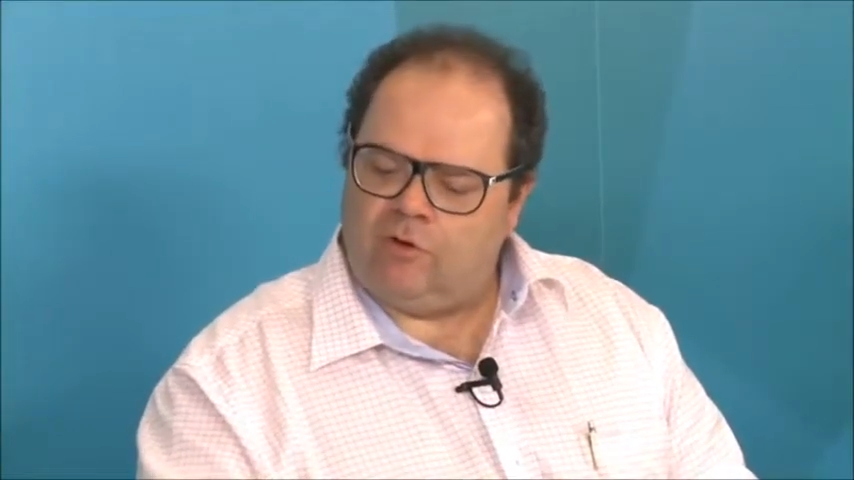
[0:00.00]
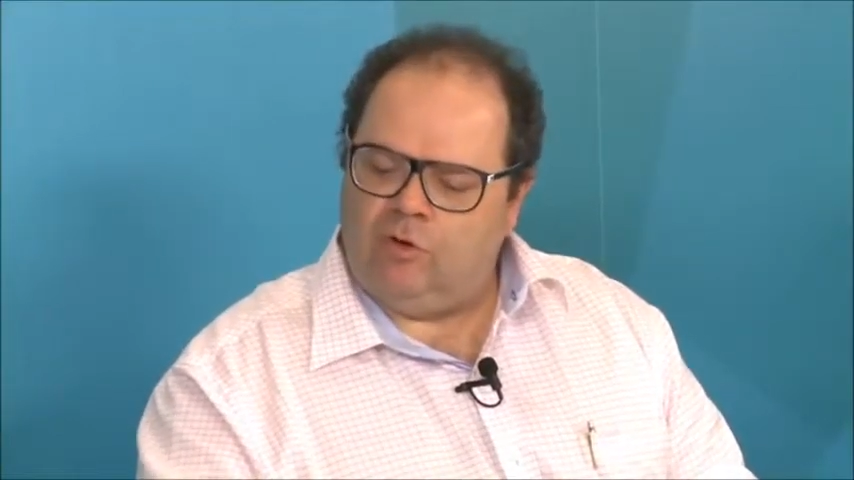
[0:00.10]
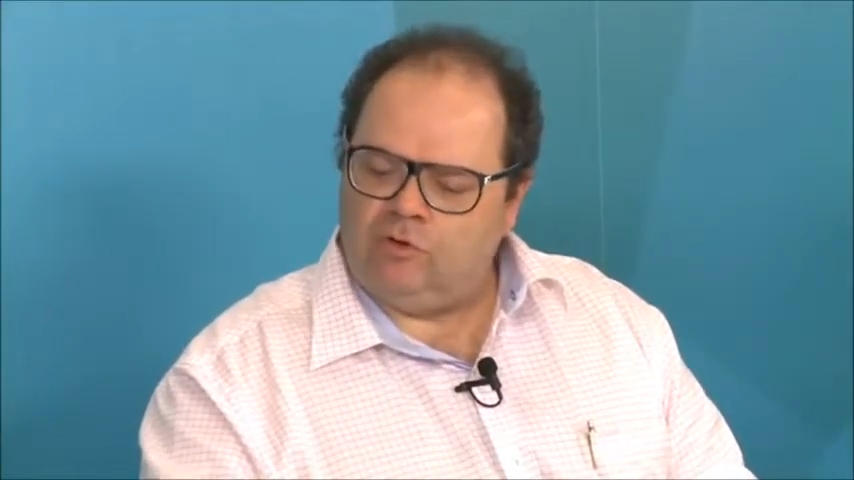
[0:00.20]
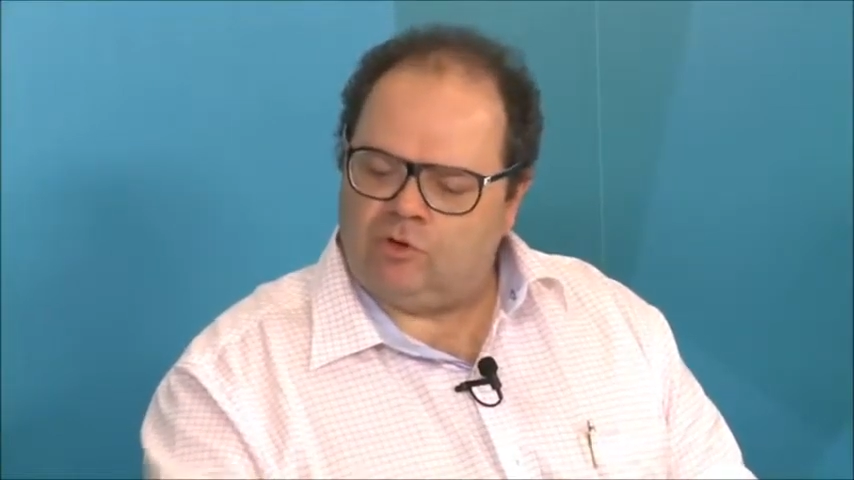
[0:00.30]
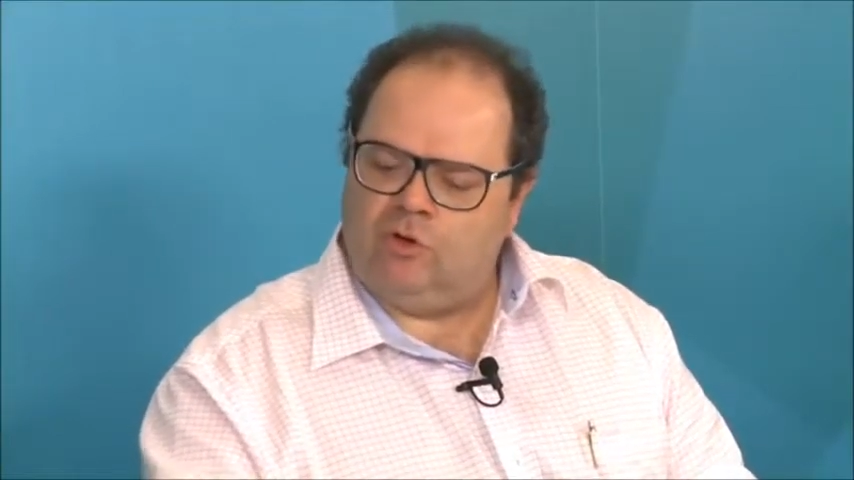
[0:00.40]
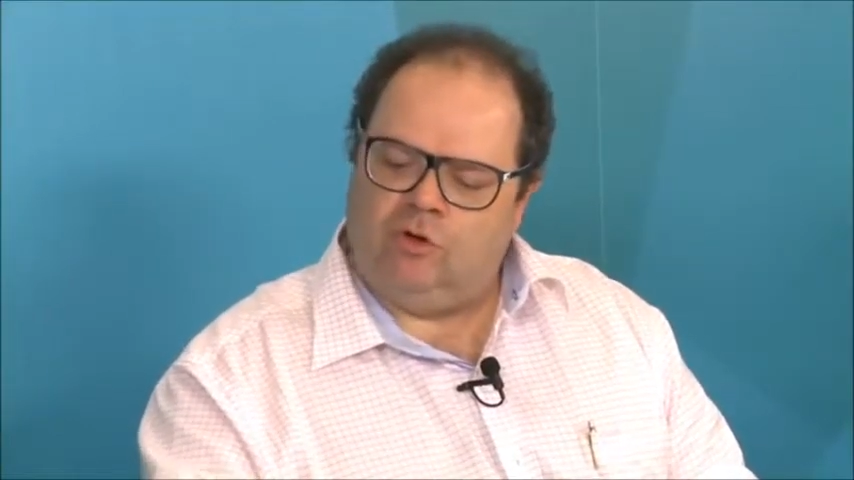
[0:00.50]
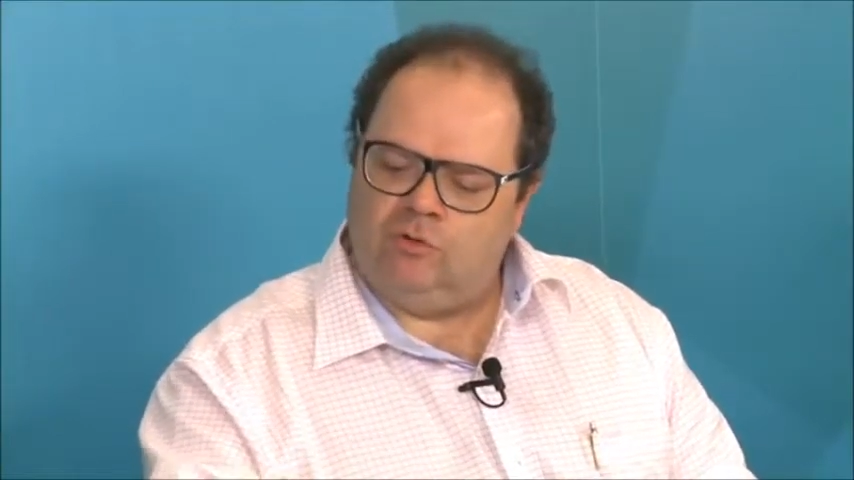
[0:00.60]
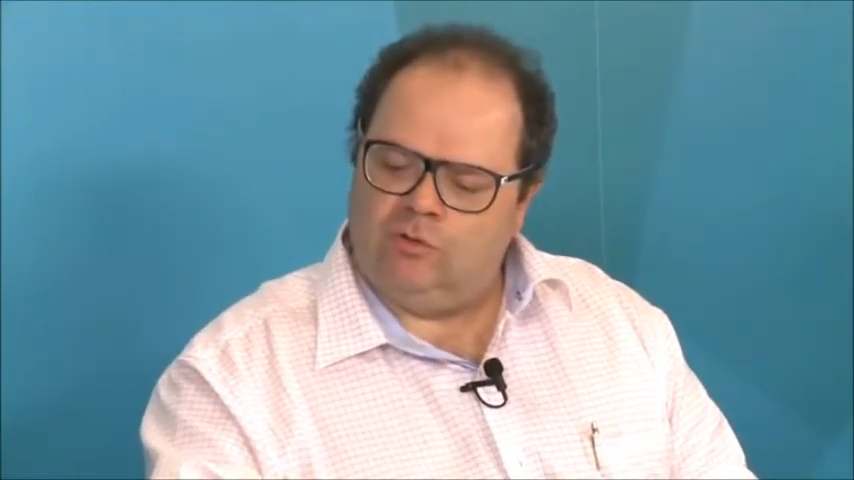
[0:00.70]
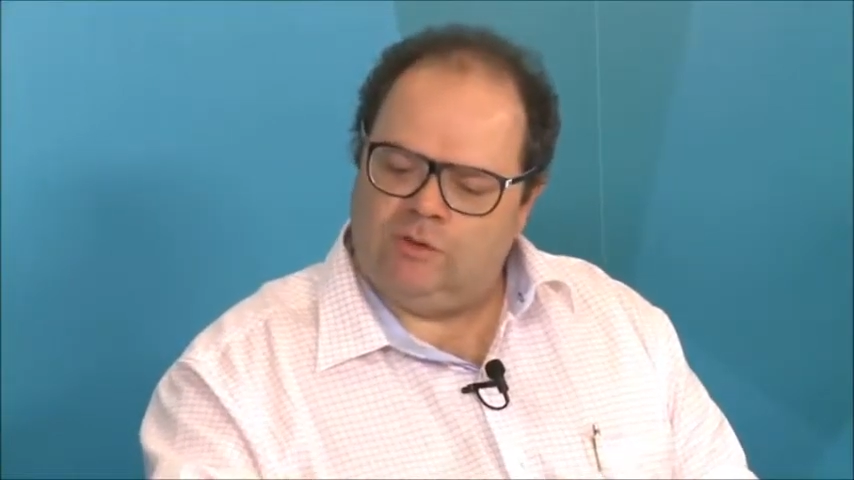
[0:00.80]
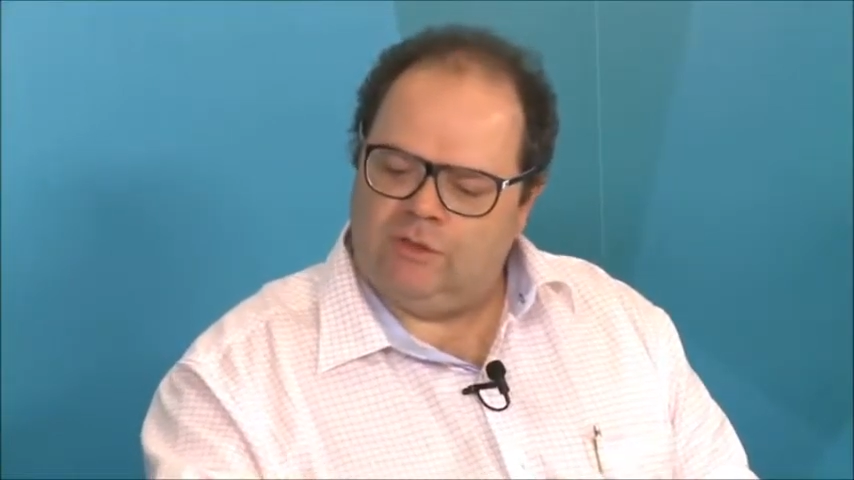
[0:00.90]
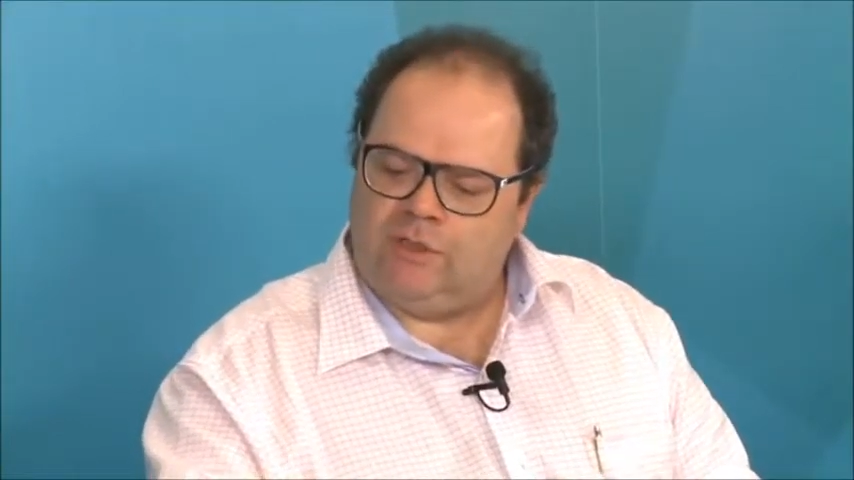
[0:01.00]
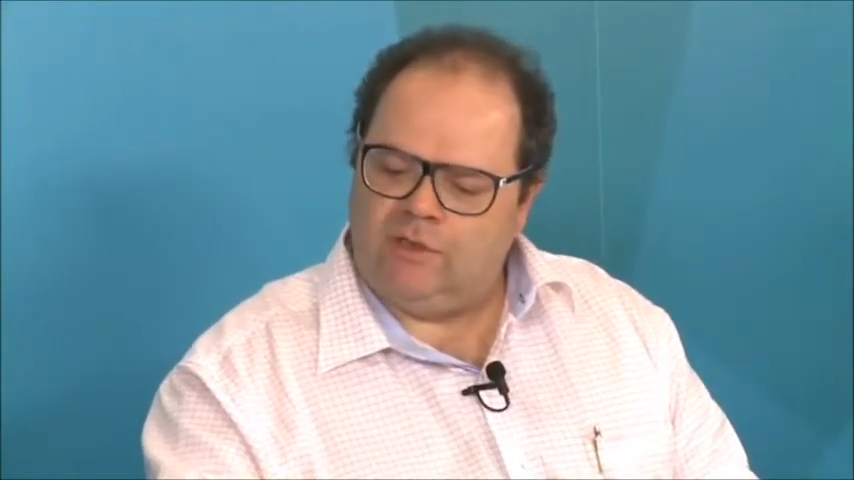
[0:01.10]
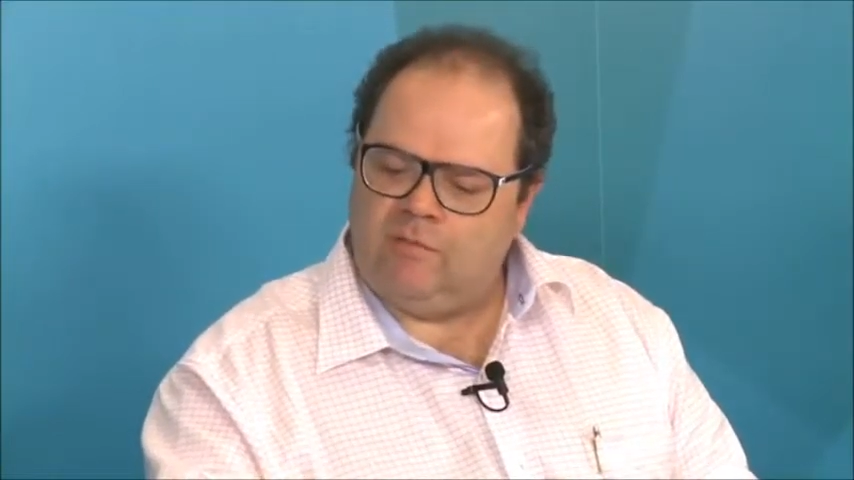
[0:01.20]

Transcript: control the